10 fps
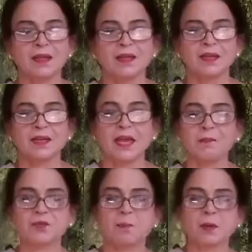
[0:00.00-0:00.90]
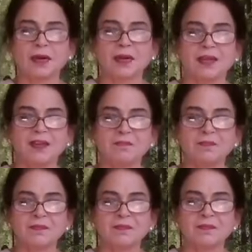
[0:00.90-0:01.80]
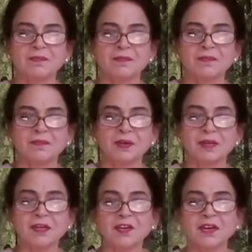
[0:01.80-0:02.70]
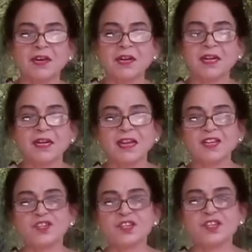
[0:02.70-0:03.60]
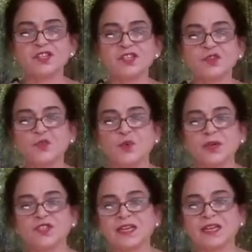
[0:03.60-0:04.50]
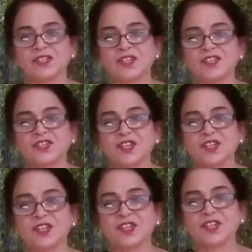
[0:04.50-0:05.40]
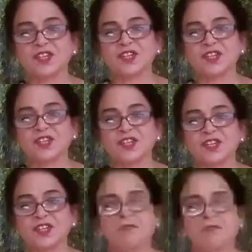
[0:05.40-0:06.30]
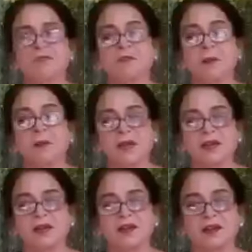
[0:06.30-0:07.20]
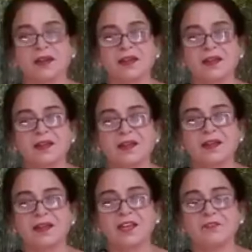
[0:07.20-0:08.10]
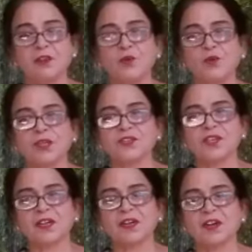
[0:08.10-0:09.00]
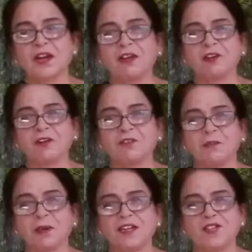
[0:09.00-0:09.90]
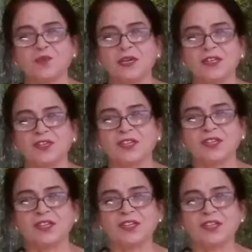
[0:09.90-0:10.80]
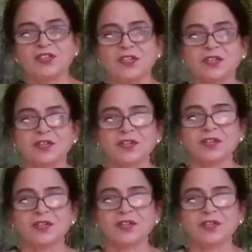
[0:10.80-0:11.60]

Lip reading: It helps the body, but it really takes us towards that subtler levels of our mind. And we know the subtler level of the mind is what? The chitta.